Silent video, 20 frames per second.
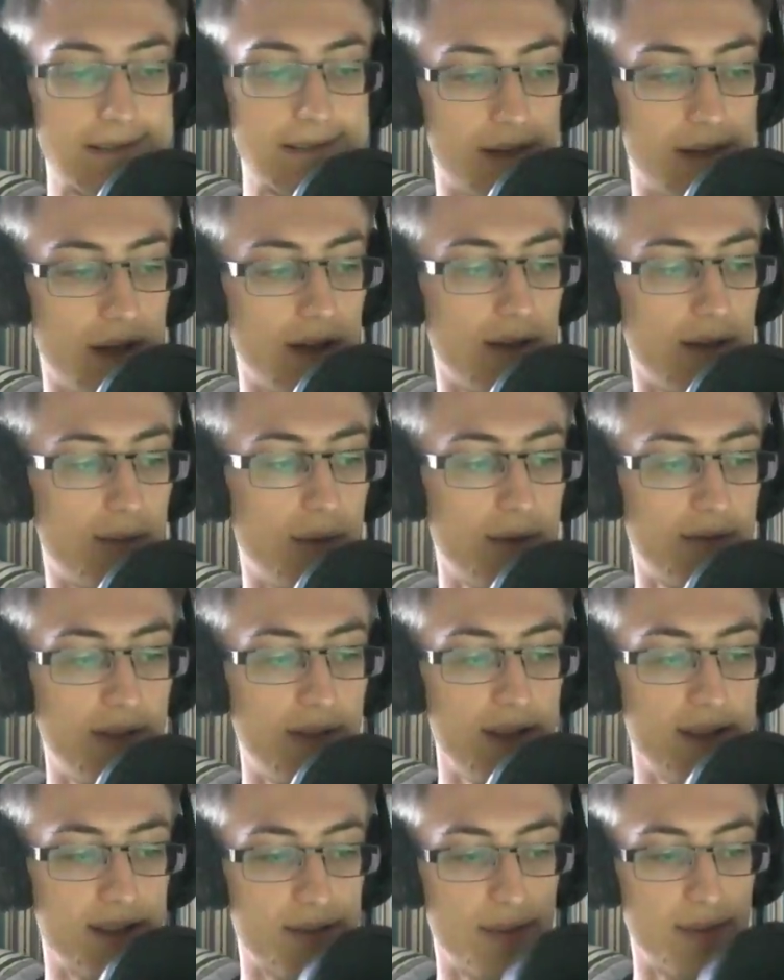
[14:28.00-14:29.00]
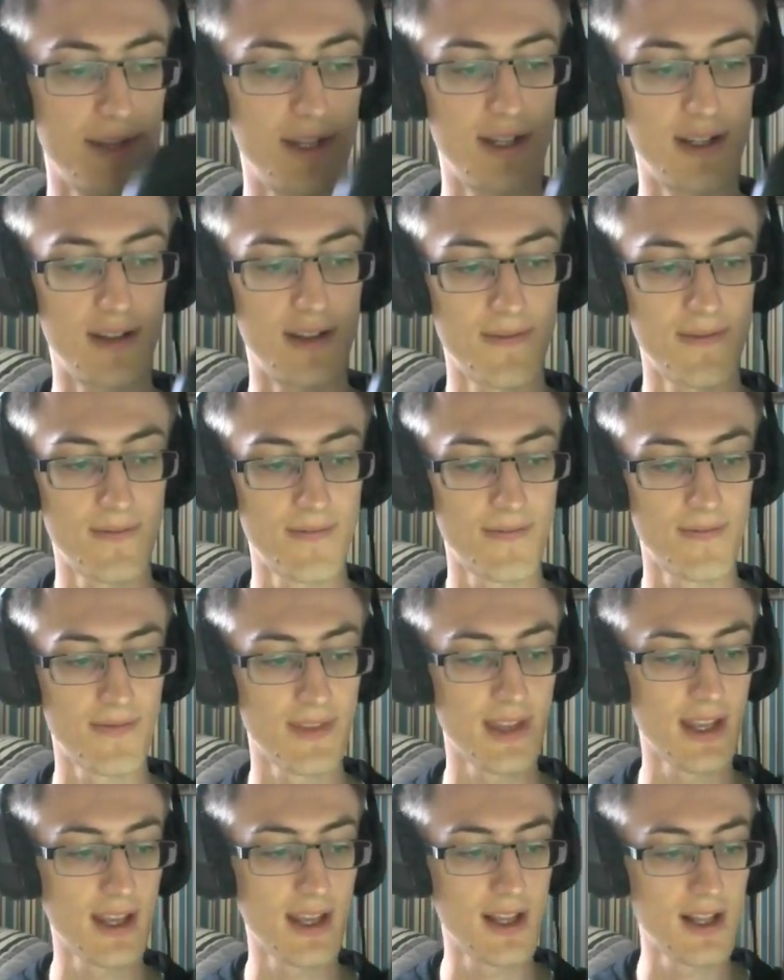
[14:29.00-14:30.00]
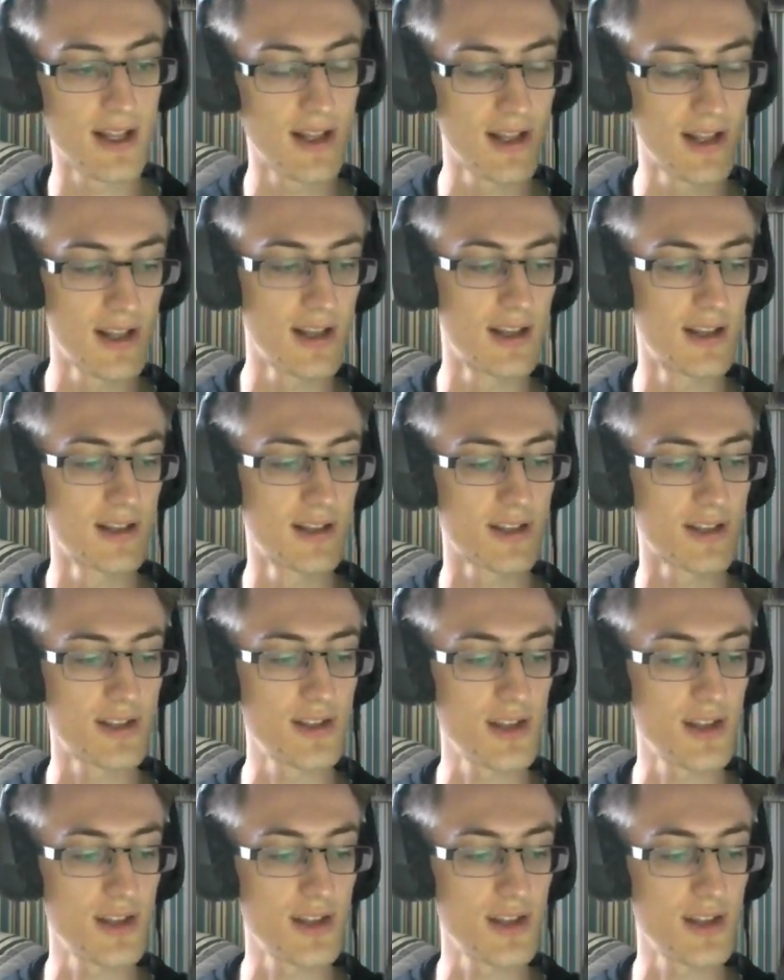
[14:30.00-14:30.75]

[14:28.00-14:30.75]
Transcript: Oh, my face has been hidden. Can